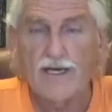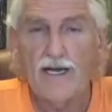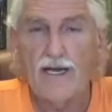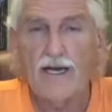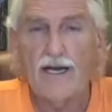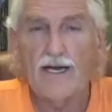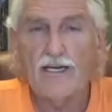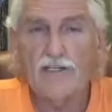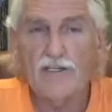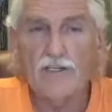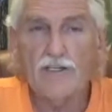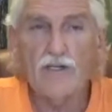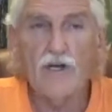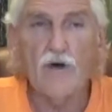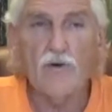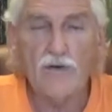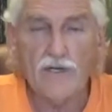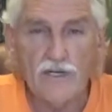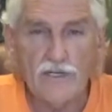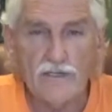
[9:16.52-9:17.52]
You
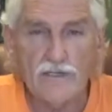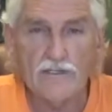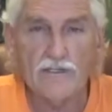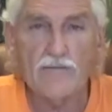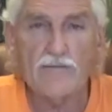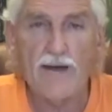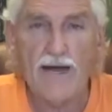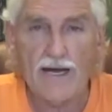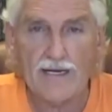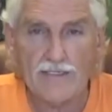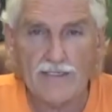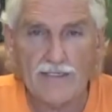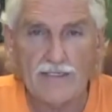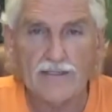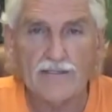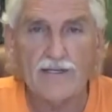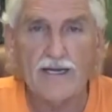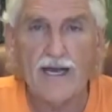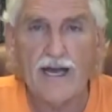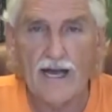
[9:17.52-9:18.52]
go killing the
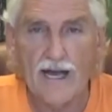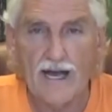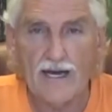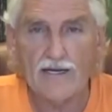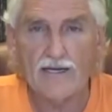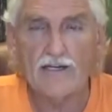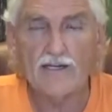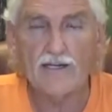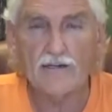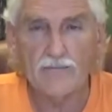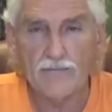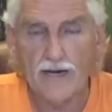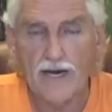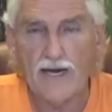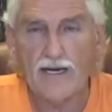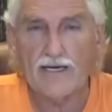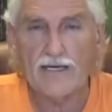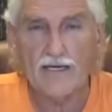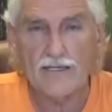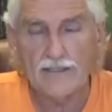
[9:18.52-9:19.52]
bacteria out of your
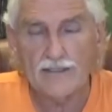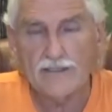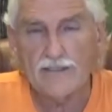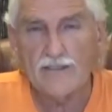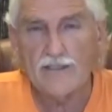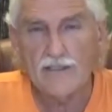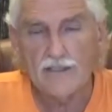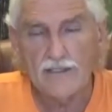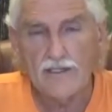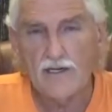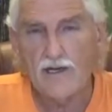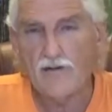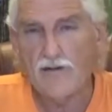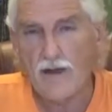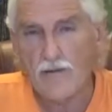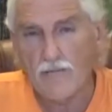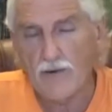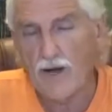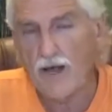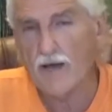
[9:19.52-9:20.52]
body. You know,
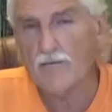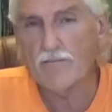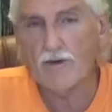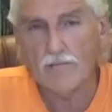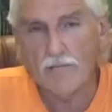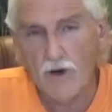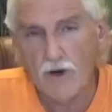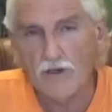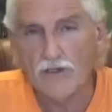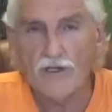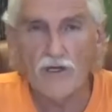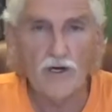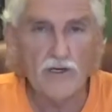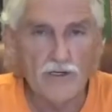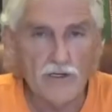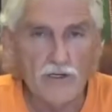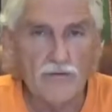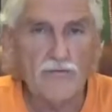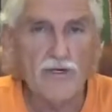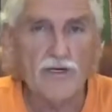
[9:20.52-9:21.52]
they blame pneumonia
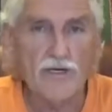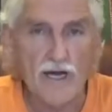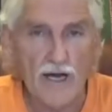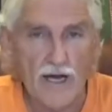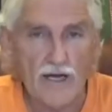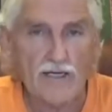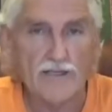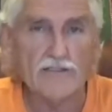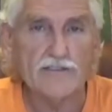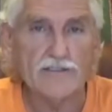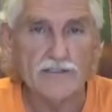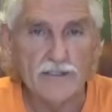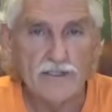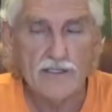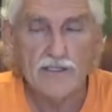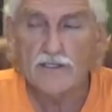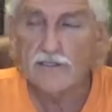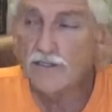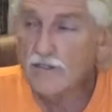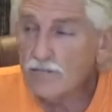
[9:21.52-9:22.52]
on pneumococcus.
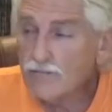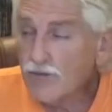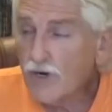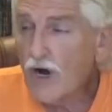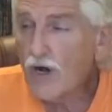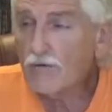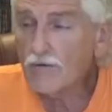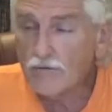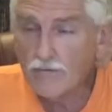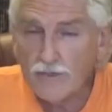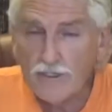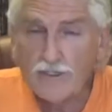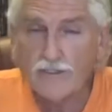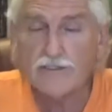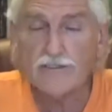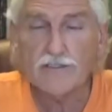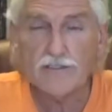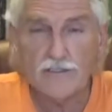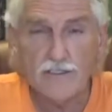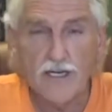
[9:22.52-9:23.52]
The problem
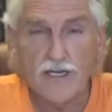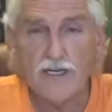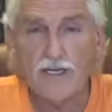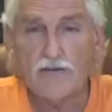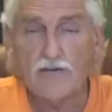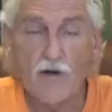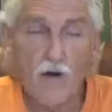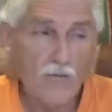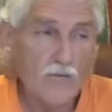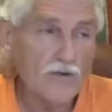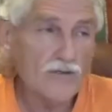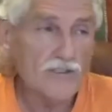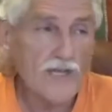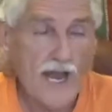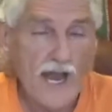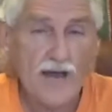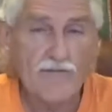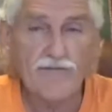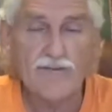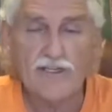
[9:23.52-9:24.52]
is that in almost
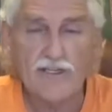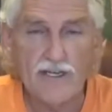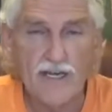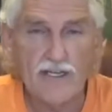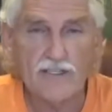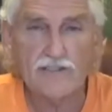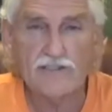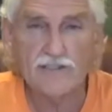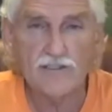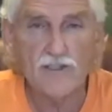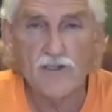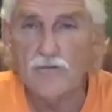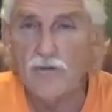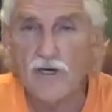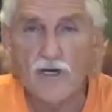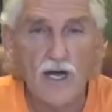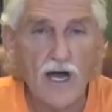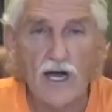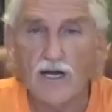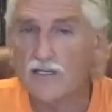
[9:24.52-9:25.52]
half the cases,
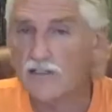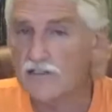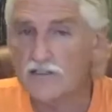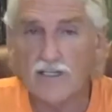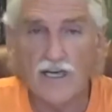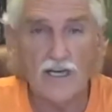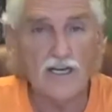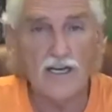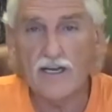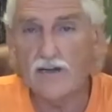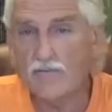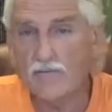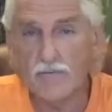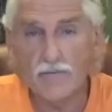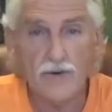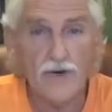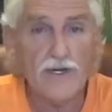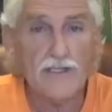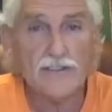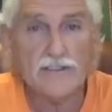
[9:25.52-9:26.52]
pneumococcus not even
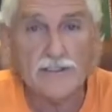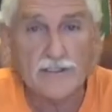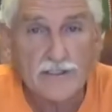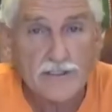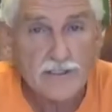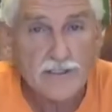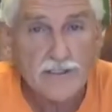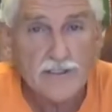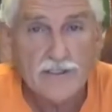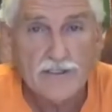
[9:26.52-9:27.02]
present.